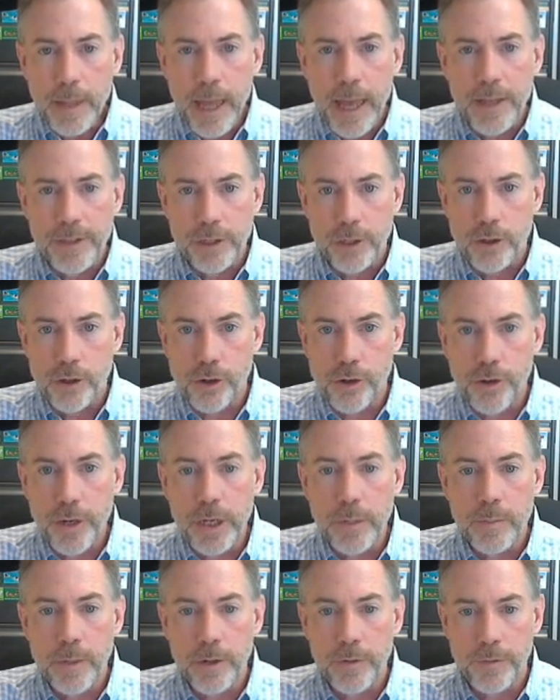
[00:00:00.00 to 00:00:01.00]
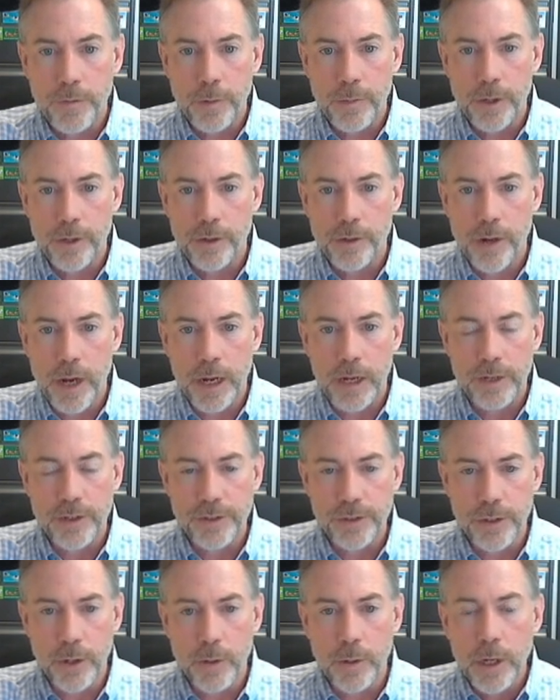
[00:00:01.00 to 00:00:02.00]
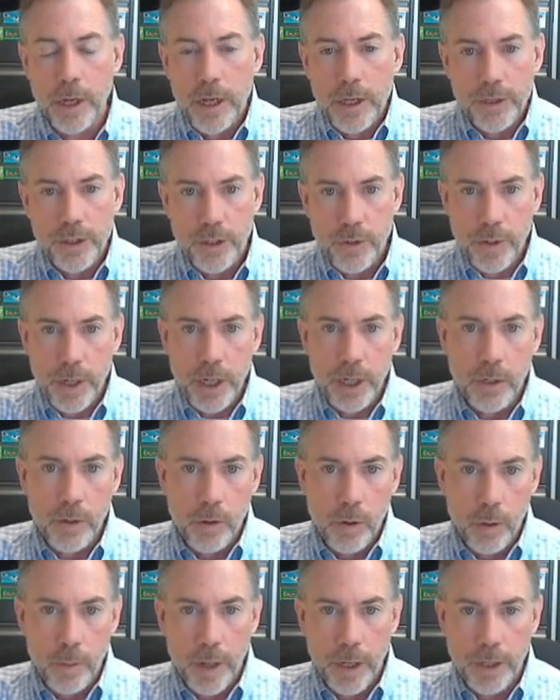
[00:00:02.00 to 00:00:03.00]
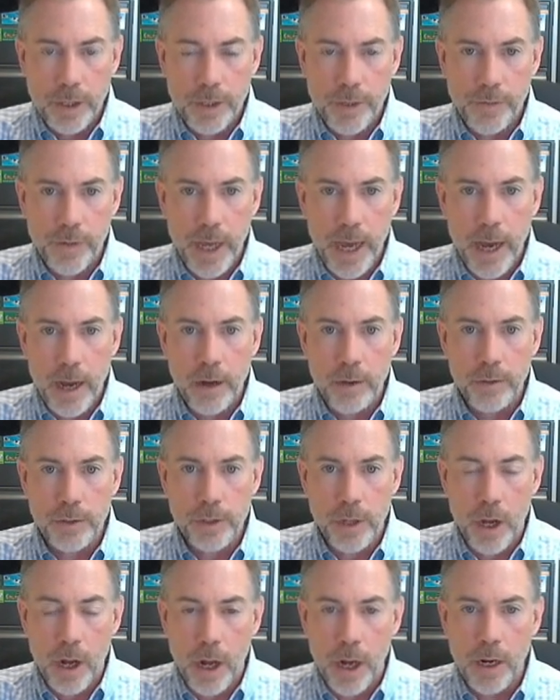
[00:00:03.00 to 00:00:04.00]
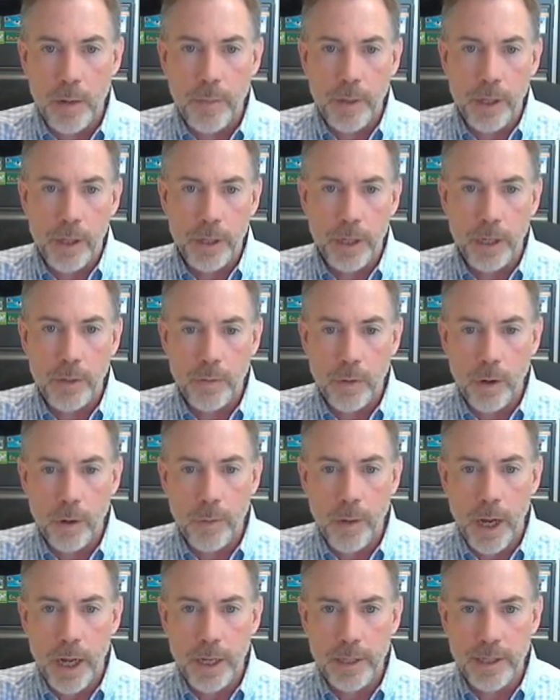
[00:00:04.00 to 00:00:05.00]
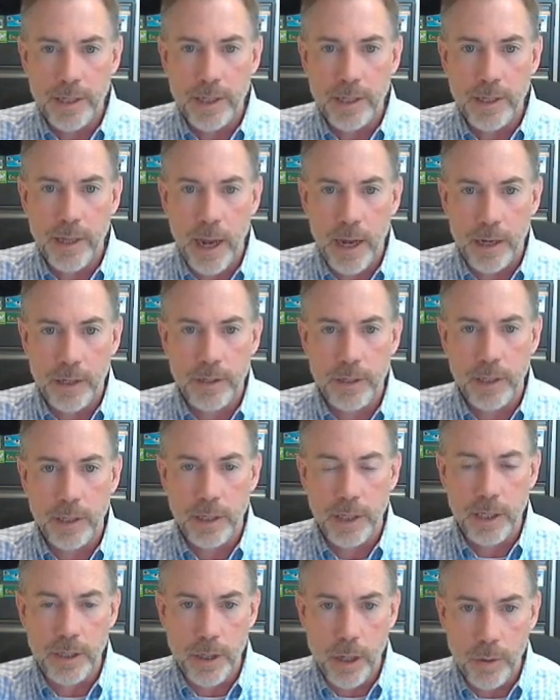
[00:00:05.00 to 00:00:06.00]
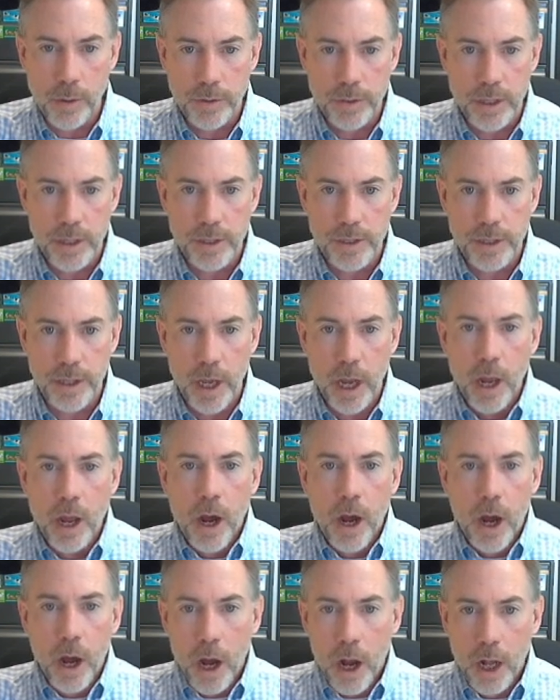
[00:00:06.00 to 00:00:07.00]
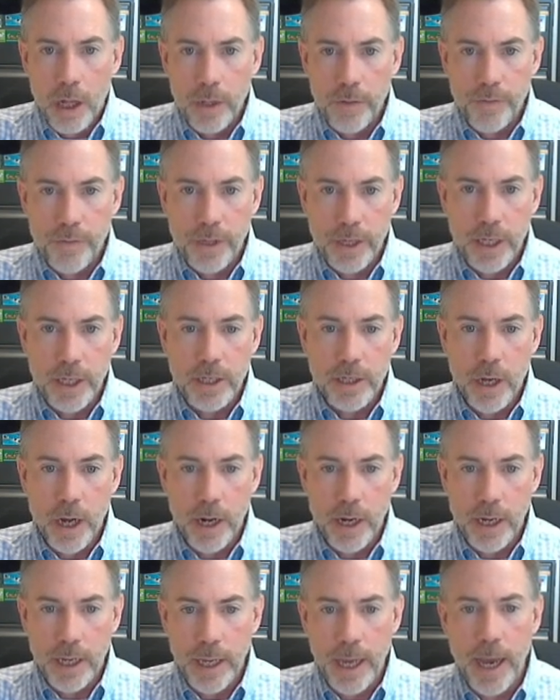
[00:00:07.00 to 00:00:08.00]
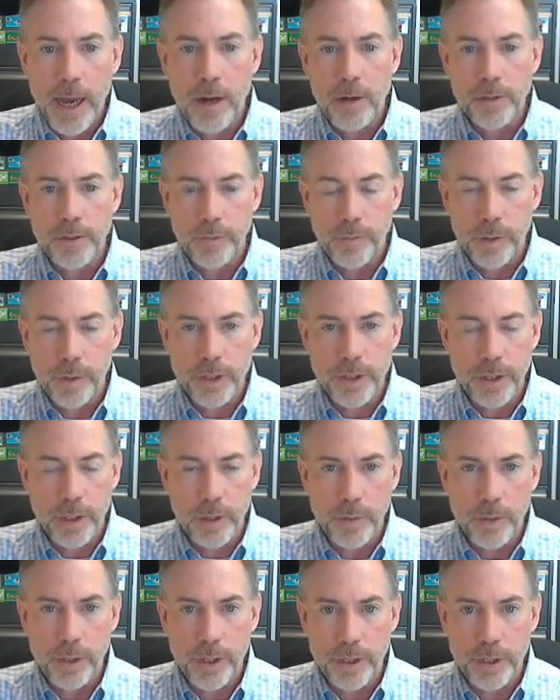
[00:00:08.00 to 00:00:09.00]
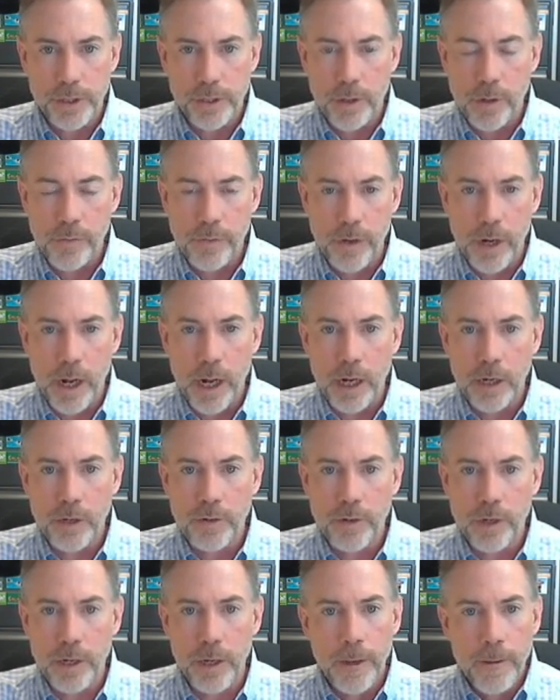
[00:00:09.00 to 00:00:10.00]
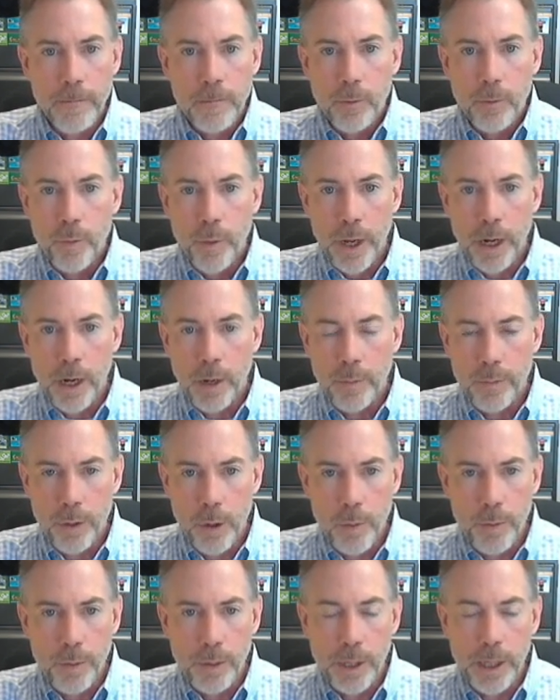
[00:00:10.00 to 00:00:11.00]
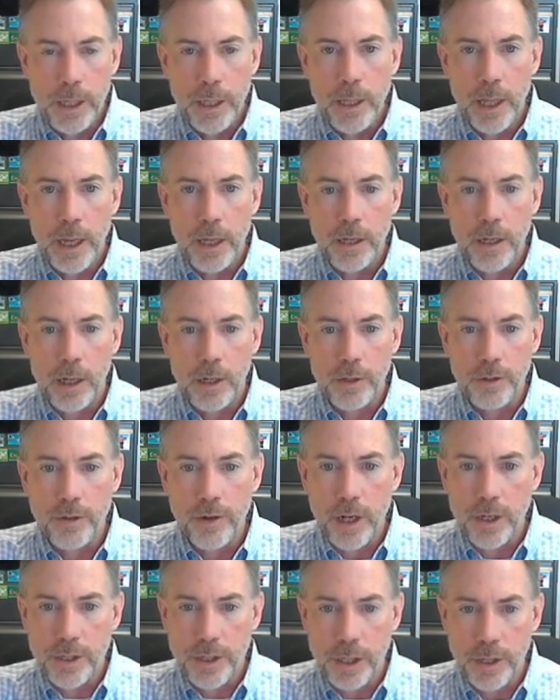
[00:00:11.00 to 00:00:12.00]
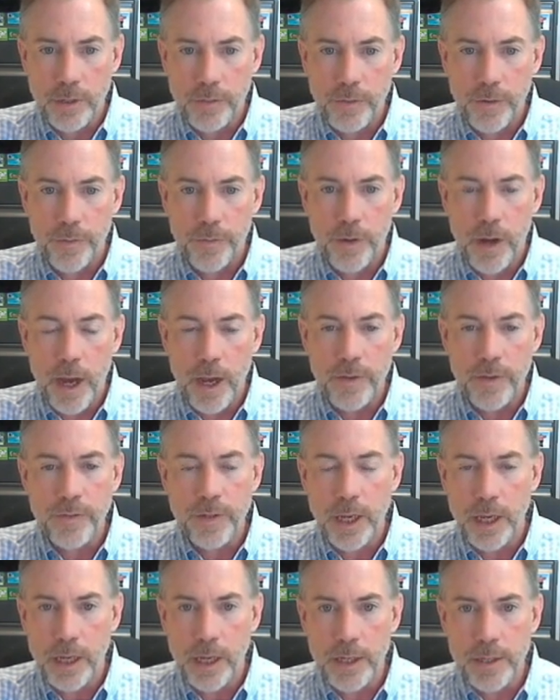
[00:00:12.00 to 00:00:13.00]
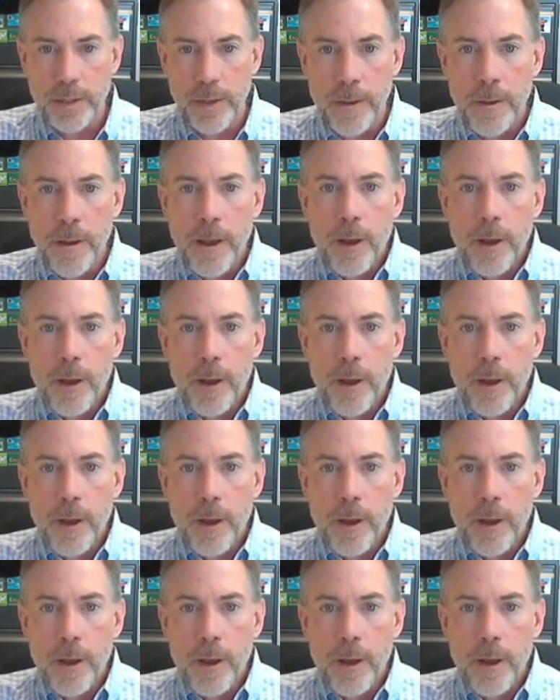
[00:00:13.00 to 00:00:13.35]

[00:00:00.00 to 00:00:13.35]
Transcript: as a treatment for metritis. So screened a whole bunch of cows on a milking robot to detect ketosis. All of the ketotic cows, of which there were just over 100, went on propylene glycol drenching for 5 days,